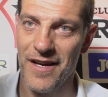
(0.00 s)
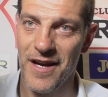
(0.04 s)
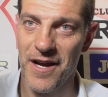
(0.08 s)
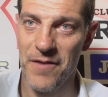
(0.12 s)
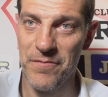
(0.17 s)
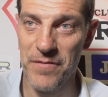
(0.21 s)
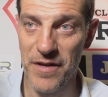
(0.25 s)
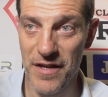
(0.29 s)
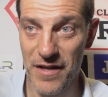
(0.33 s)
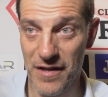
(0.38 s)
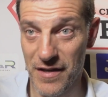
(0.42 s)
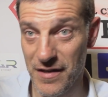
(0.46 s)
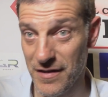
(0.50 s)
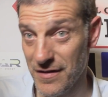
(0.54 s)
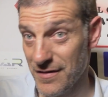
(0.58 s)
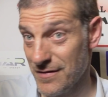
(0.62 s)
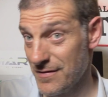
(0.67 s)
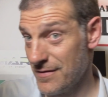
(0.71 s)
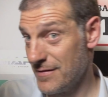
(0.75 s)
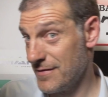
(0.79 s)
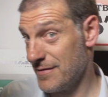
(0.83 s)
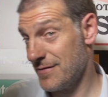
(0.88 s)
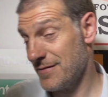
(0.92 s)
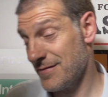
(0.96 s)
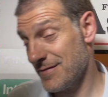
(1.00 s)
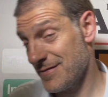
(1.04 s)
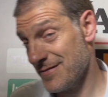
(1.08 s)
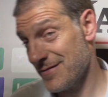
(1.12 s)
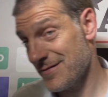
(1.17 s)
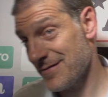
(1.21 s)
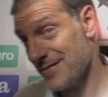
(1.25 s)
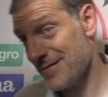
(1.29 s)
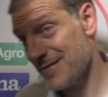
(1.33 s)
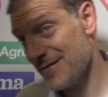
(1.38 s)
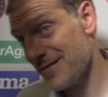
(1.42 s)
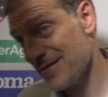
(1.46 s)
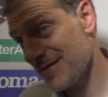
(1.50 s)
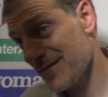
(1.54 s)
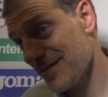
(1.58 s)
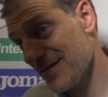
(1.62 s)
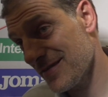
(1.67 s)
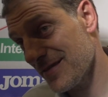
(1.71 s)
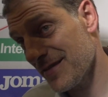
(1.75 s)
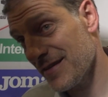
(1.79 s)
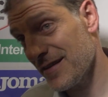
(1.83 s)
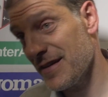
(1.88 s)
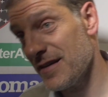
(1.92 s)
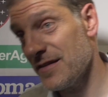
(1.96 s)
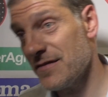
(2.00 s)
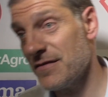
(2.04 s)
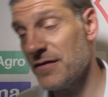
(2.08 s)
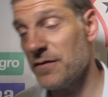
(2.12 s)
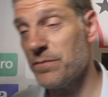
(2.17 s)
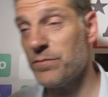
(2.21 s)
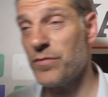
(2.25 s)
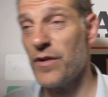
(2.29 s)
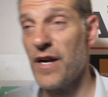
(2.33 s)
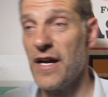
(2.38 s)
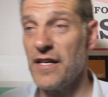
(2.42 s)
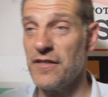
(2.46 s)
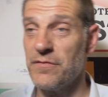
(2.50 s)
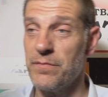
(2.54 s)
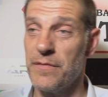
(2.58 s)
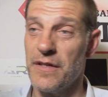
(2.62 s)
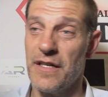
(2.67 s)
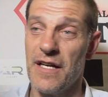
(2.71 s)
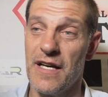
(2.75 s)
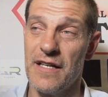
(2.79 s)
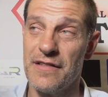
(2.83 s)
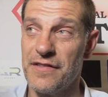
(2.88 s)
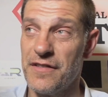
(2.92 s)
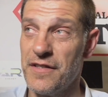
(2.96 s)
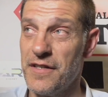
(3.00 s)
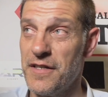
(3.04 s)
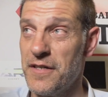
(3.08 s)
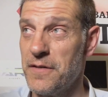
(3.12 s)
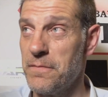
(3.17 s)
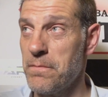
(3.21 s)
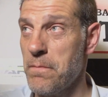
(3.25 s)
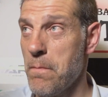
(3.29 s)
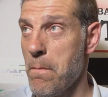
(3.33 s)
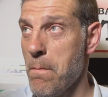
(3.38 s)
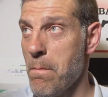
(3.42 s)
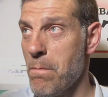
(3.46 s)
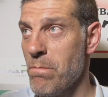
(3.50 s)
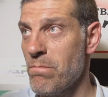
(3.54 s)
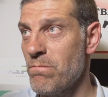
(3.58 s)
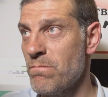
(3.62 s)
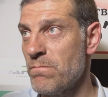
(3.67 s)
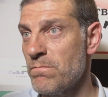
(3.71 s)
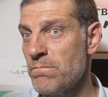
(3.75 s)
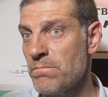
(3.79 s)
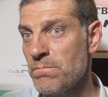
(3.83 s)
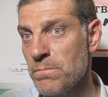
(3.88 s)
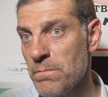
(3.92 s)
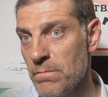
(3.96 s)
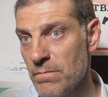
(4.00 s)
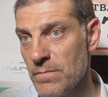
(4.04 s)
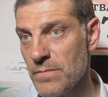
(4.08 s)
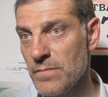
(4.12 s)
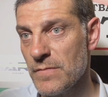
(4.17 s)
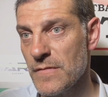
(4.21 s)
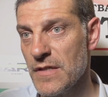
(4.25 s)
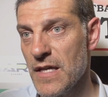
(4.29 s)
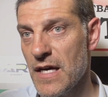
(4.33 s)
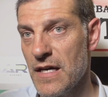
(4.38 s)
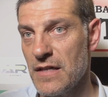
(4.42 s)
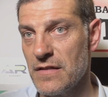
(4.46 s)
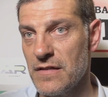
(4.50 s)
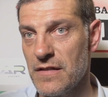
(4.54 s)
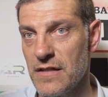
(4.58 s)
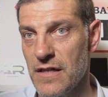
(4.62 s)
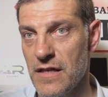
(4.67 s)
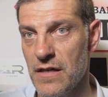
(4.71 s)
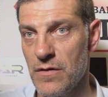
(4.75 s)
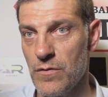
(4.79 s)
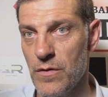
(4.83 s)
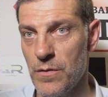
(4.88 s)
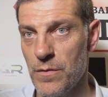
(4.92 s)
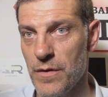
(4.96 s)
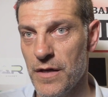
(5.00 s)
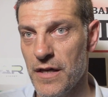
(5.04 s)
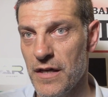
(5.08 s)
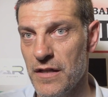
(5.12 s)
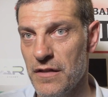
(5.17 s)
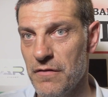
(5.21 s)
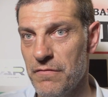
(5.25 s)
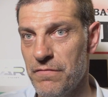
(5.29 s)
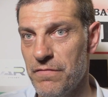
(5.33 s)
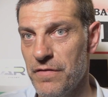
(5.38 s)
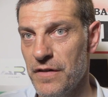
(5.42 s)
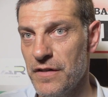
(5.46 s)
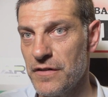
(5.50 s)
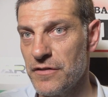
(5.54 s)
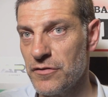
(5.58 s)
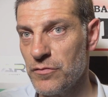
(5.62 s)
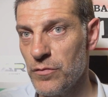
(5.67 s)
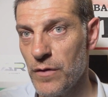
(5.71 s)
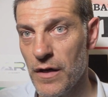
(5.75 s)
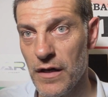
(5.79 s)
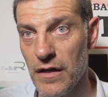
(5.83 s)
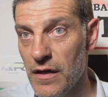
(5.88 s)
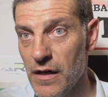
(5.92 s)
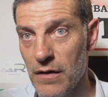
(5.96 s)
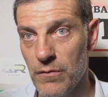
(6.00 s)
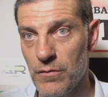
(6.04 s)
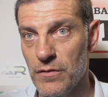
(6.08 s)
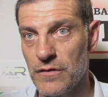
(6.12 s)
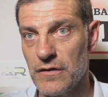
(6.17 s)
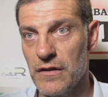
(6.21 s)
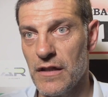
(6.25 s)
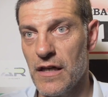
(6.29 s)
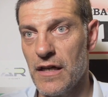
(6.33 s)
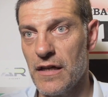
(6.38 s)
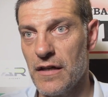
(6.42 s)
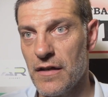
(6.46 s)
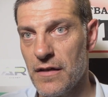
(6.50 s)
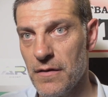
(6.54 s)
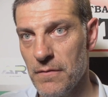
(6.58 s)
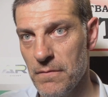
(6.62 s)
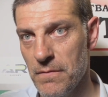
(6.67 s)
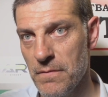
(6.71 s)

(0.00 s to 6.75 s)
I mean, he surprised me last year. Last year when we had the first one, I was like